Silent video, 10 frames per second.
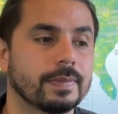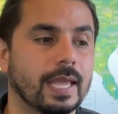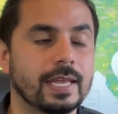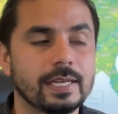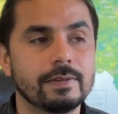
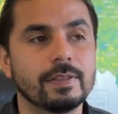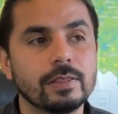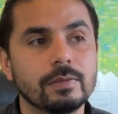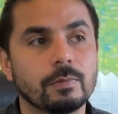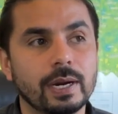And
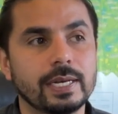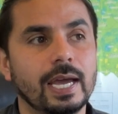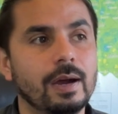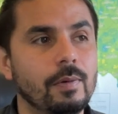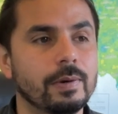even right
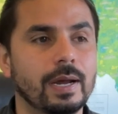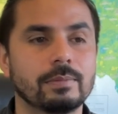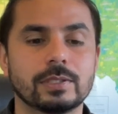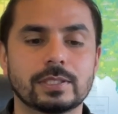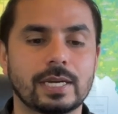now, when
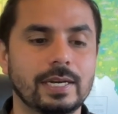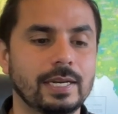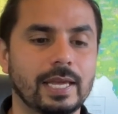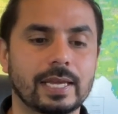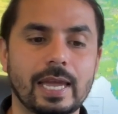I'm just kind
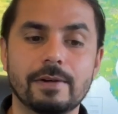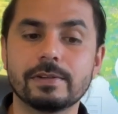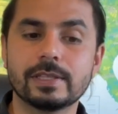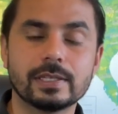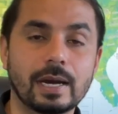of like
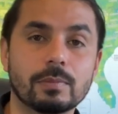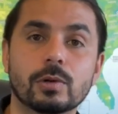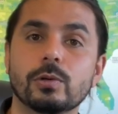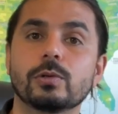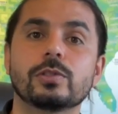everything, I'm
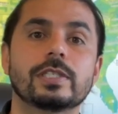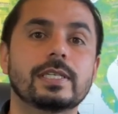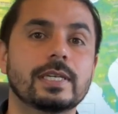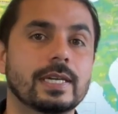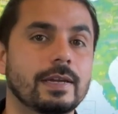
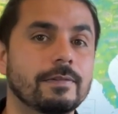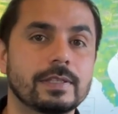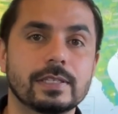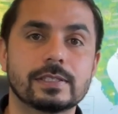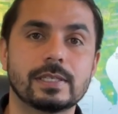cruising and
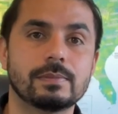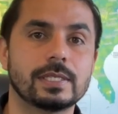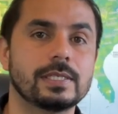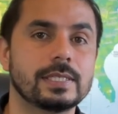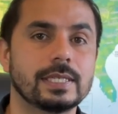everything
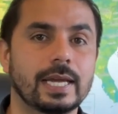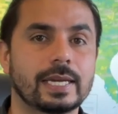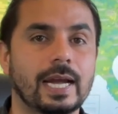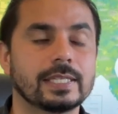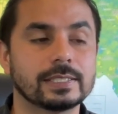seems easy,
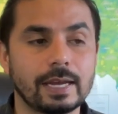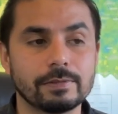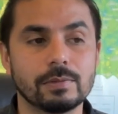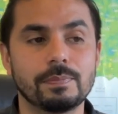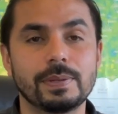like I just
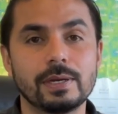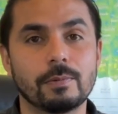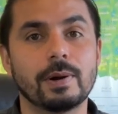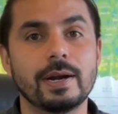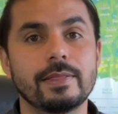have to be
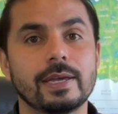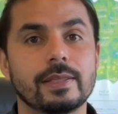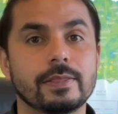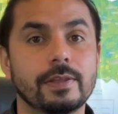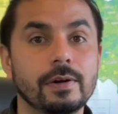aware
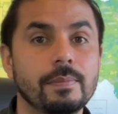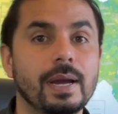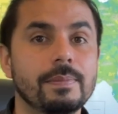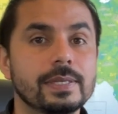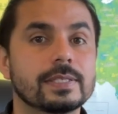that there
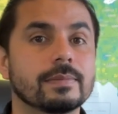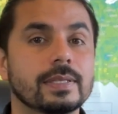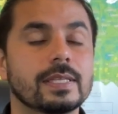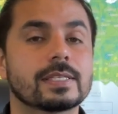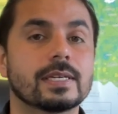might be
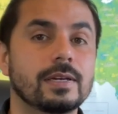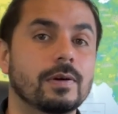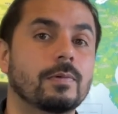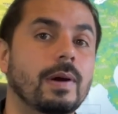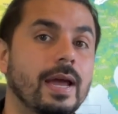something that's going to
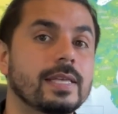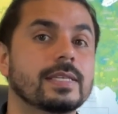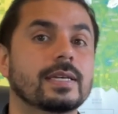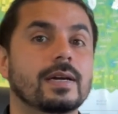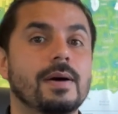
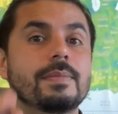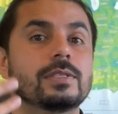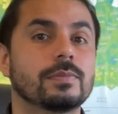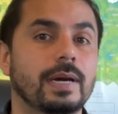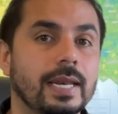arise and come
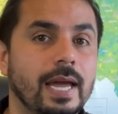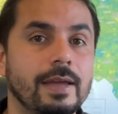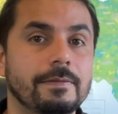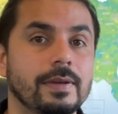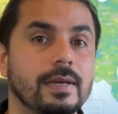into my
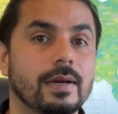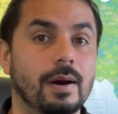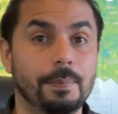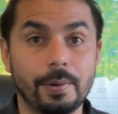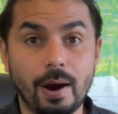life,
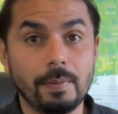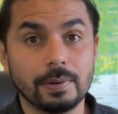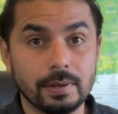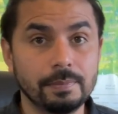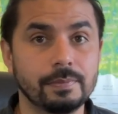a
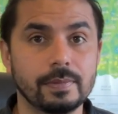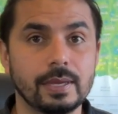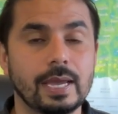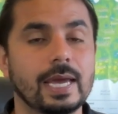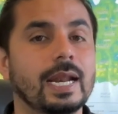problem.
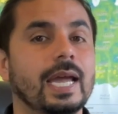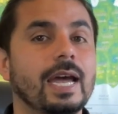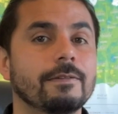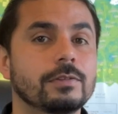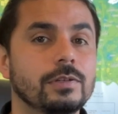And I
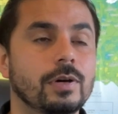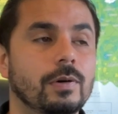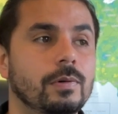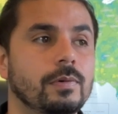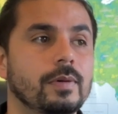have to
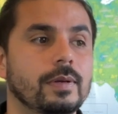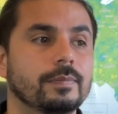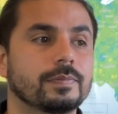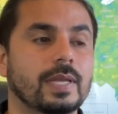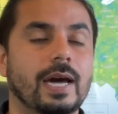know
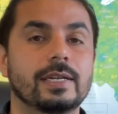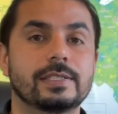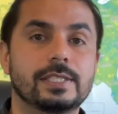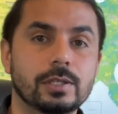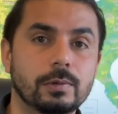how to
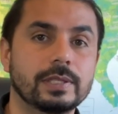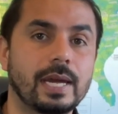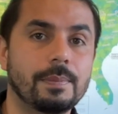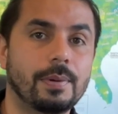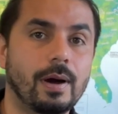deal with
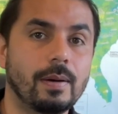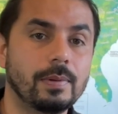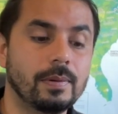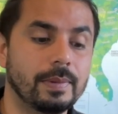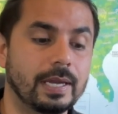that
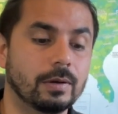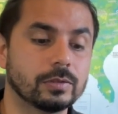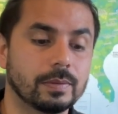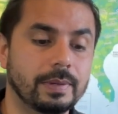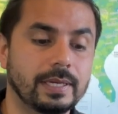problem and
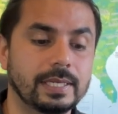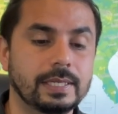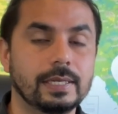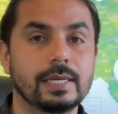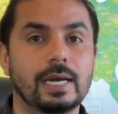
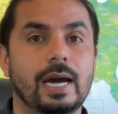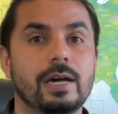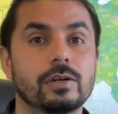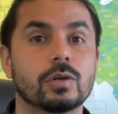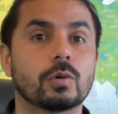ultimately
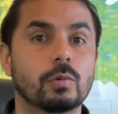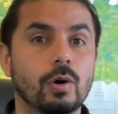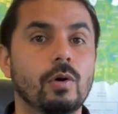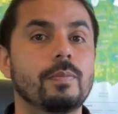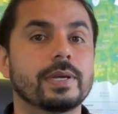how to
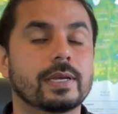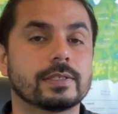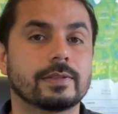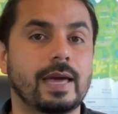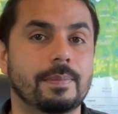grow
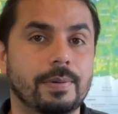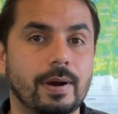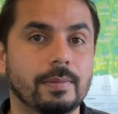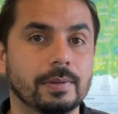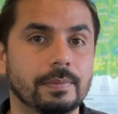because of that
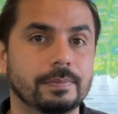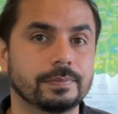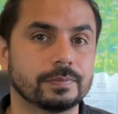problem.